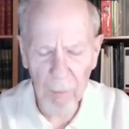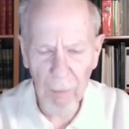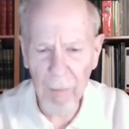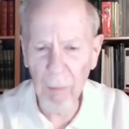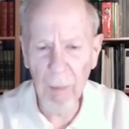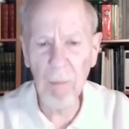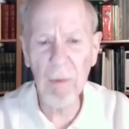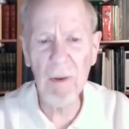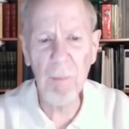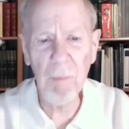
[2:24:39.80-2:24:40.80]
everybody
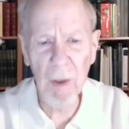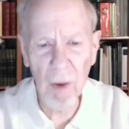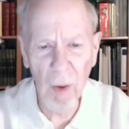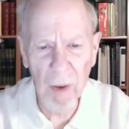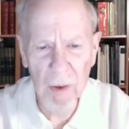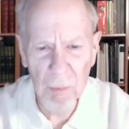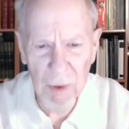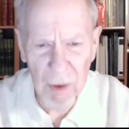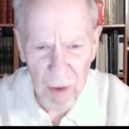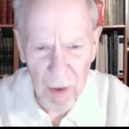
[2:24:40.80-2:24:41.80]
would dip their coins. We
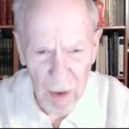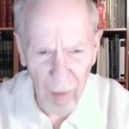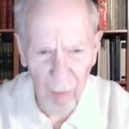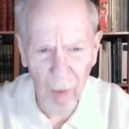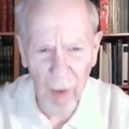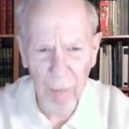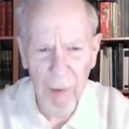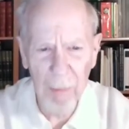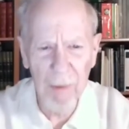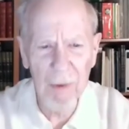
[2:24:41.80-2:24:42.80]
did not want
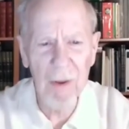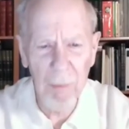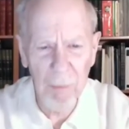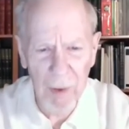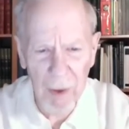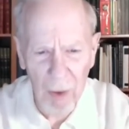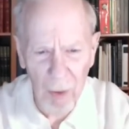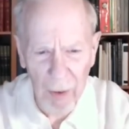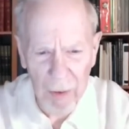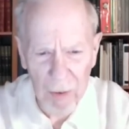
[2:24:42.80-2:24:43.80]
people to dip their
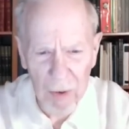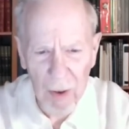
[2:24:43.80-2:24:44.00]
coins.